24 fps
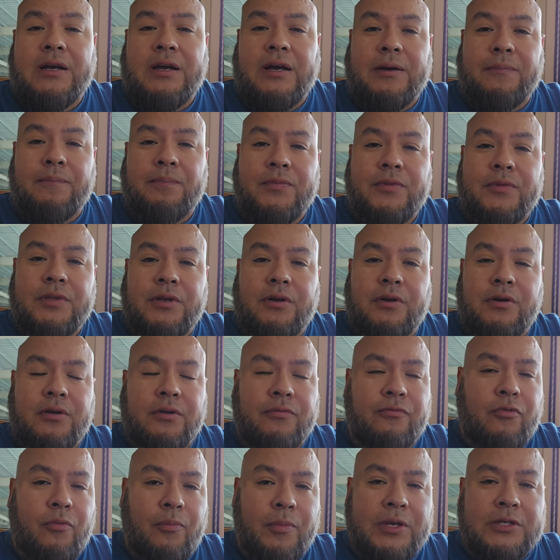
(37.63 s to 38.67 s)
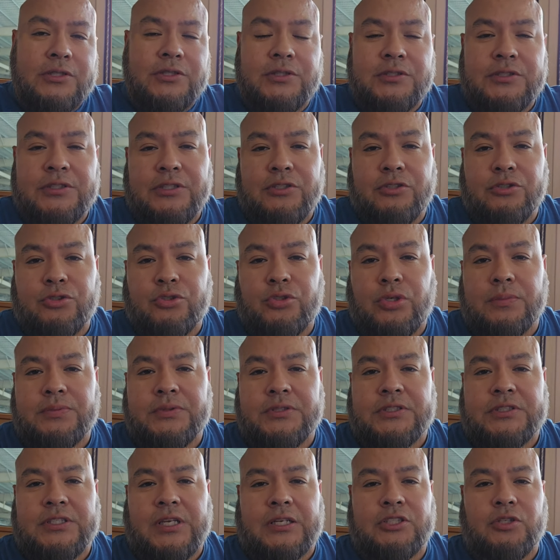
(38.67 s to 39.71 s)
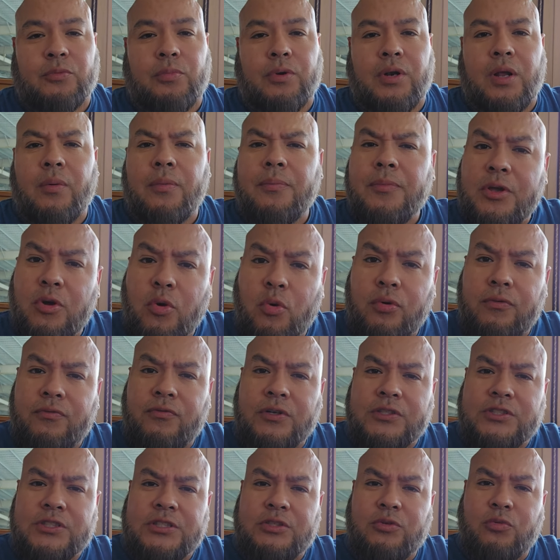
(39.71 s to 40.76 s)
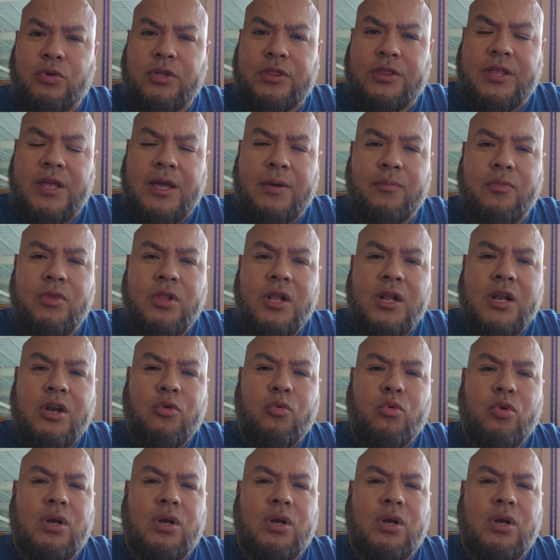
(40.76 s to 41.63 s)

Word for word: Um, their information is in your description section. But I'm gonna be going fishing with them.